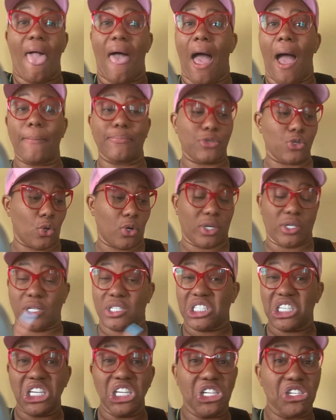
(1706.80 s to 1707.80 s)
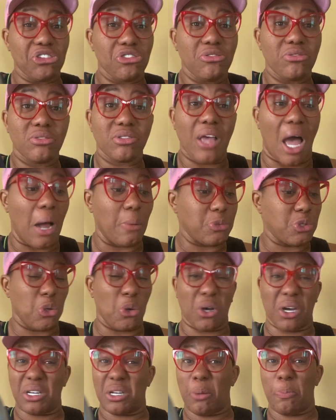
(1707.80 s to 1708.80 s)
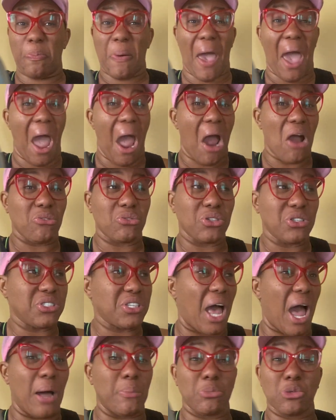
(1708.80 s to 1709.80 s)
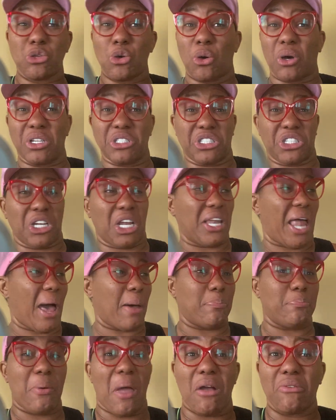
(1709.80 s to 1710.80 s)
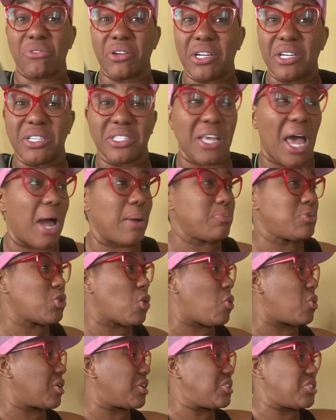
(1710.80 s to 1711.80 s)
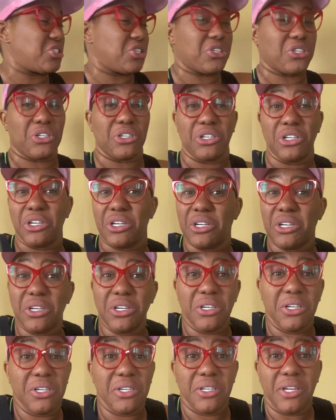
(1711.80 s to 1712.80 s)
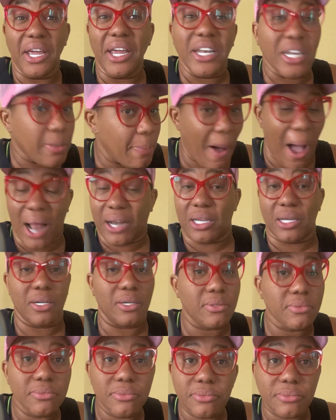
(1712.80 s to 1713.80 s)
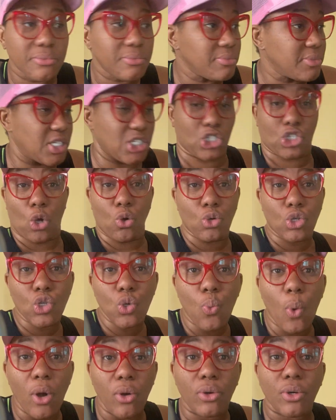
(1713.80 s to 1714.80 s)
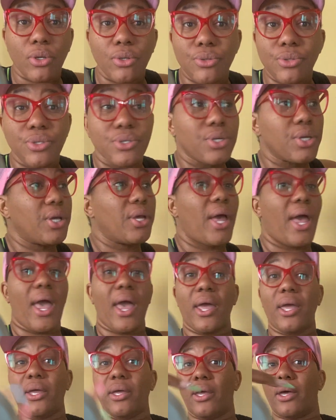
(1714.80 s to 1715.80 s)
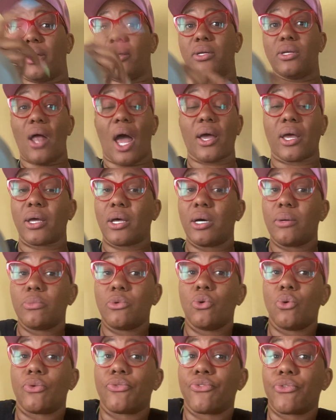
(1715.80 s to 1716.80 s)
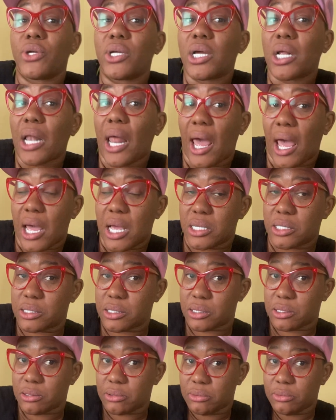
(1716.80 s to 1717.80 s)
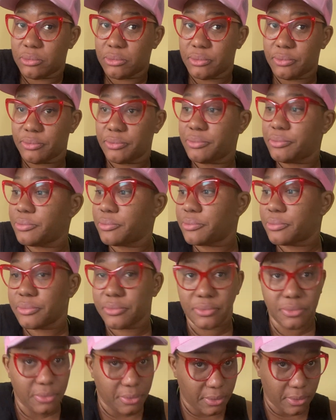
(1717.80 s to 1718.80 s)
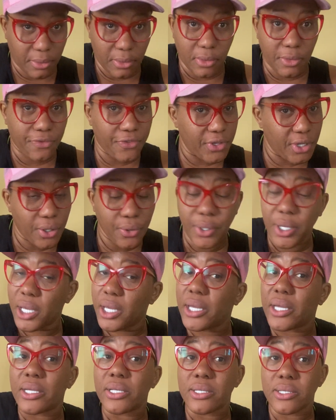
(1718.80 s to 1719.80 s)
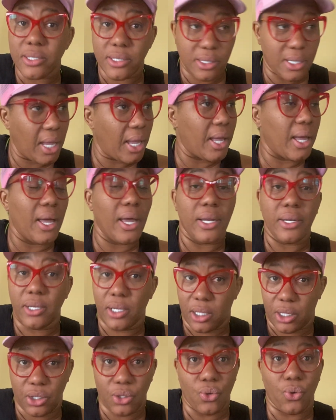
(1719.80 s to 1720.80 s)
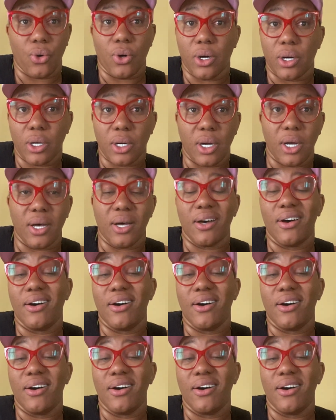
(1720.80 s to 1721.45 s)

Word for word: I'm talking to teachers. I'm talking to paras. I'm talking to the librarians. I'm talking to the anybody, the social workers. Hey, you know, I could come do a free class for your kids and your